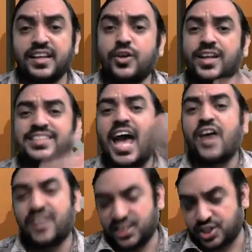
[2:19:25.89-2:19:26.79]
You can say
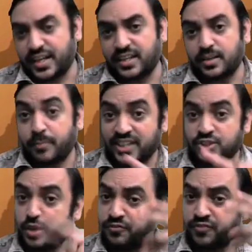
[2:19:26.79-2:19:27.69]
average rate based
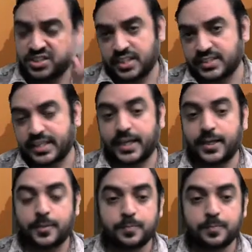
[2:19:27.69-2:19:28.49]
on first and second.